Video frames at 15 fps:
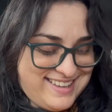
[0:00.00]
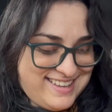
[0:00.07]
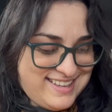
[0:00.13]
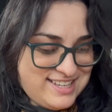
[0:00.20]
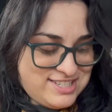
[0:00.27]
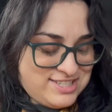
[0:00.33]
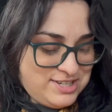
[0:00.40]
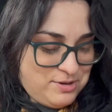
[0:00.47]

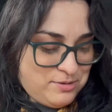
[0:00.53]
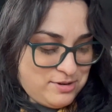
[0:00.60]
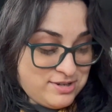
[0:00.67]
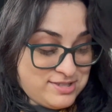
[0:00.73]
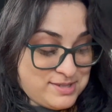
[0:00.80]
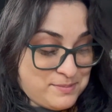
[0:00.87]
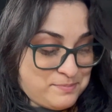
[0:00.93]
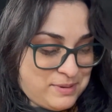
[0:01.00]
She
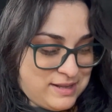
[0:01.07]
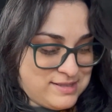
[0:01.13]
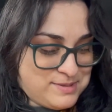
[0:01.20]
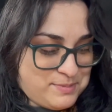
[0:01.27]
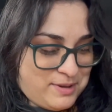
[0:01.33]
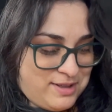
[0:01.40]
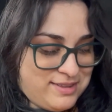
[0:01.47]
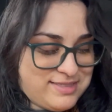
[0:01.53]
orders a buzz
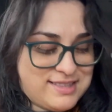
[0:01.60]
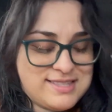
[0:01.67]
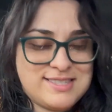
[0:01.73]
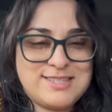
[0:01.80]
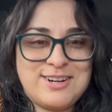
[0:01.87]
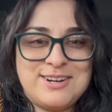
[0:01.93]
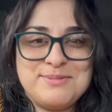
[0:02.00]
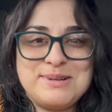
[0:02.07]
ball at the
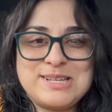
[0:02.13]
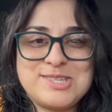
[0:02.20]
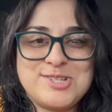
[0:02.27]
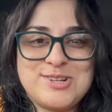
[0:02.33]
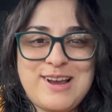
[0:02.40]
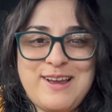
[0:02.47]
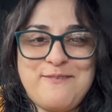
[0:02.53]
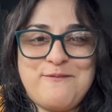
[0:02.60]
Starbucks
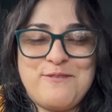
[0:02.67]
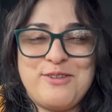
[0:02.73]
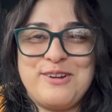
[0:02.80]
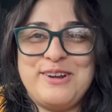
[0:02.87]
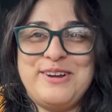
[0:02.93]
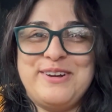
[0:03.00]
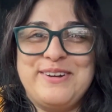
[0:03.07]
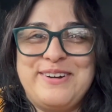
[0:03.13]
drive-thru.
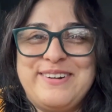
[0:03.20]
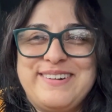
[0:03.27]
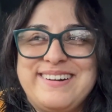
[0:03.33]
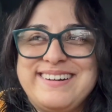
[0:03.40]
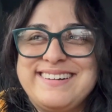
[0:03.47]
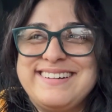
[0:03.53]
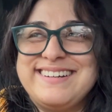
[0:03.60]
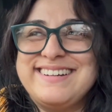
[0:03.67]

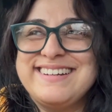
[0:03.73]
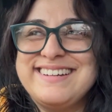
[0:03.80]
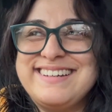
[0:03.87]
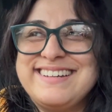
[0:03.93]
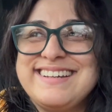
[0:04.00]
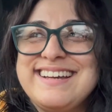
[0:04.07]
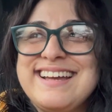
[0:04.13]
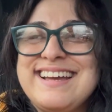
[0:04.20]

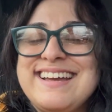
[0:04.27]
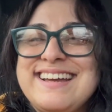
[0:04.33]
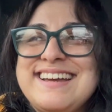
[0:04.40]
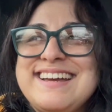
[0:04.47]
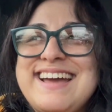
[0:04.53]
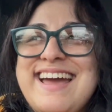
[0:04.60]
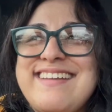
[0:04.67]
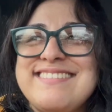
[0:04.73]

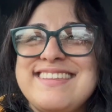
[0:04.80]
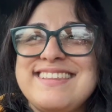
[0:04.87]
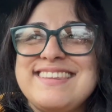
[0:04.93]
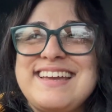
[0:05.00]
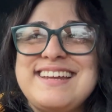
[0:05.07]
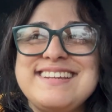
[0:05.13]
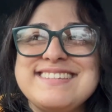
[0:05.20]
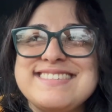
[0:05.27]
And the
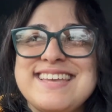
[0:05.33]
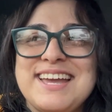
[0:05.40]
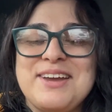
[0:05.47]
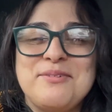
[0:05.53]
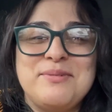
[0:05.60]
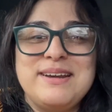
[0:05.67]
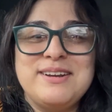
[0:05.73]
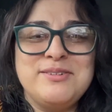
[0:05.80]
lady's
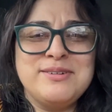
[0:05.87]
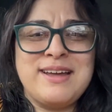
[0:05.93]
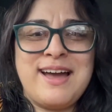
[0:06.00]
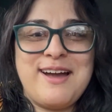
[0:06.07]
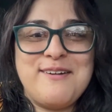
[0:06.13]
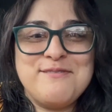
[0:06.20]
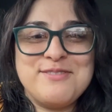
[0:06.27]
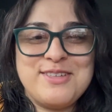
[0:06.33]
like, "We don't
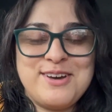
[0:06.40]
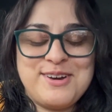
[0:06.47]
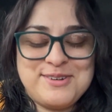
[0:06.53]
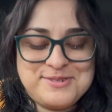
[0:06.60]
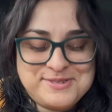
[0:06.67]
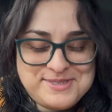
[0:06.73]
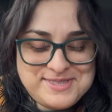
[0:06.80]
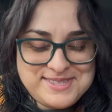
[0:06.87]
have
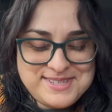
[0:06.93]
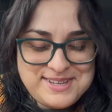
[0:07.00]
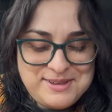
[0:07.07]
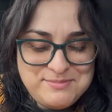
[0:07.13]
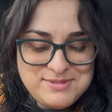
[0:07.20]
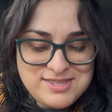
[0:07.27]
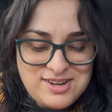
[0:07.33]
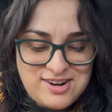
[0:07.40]
those.
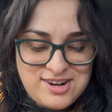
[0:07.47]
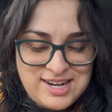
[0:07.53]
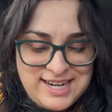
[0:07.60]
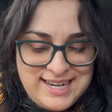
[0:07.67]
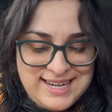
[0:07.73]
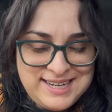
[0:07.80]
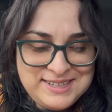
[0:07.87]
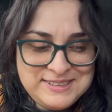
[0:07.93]
I'm
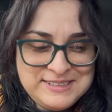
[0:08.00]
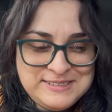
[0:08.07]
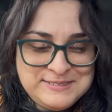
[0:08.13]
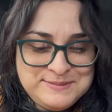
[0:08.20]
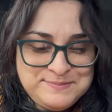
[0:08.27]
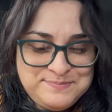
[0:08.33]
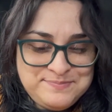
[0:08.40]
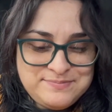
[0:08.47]
sorry."
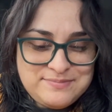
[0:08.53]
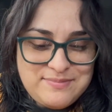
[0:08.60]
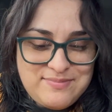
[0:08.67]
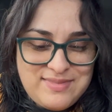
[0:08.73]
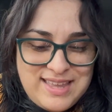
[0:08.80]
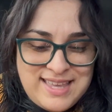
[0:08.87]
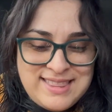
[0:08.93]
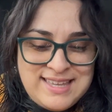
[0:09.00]

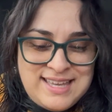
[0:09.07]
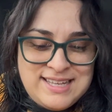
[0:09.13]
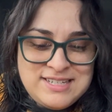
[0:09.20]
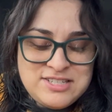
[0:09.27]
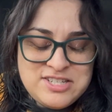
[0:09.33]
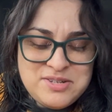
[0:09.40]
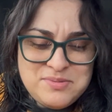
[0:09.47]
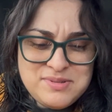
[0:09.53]
And
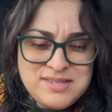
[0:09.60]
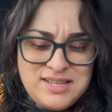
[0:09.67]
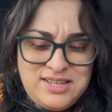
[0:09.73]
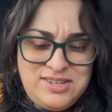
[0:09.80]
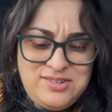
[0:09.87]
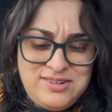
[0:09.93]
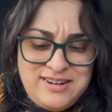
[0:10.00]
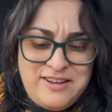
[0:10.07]
then she was like,
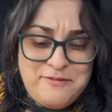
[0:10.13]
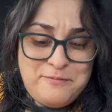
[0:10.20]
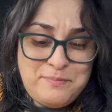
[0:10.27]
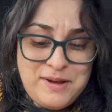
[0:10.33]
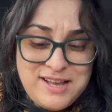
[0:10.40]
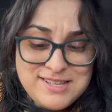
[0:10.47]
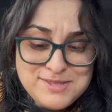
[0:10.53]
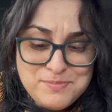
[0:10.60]
"You don't have
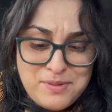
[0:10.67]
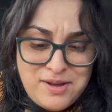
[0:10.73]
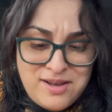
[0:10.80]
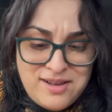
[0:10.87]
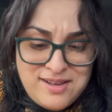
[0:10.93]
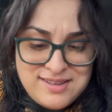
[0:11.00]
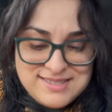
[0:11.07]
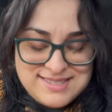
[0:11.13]
buzz
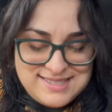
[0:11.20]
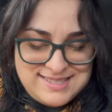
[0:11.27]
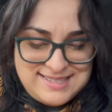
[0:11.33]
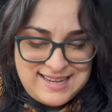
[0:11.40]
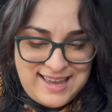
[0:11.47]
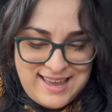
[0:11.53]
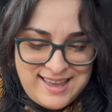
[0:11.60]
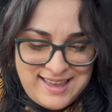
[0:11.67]
balls?
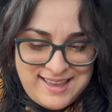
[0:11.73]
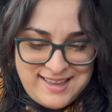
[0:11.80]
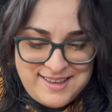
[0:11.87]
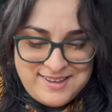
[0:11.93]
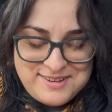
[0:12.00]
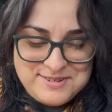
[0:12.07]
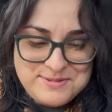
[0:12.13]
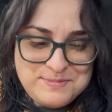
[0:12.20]

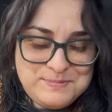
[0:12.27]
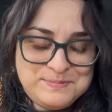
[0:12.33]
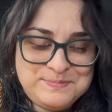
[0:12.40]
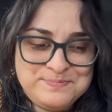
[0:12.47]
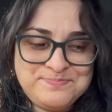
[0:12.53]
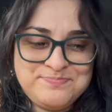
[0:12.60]
Damn."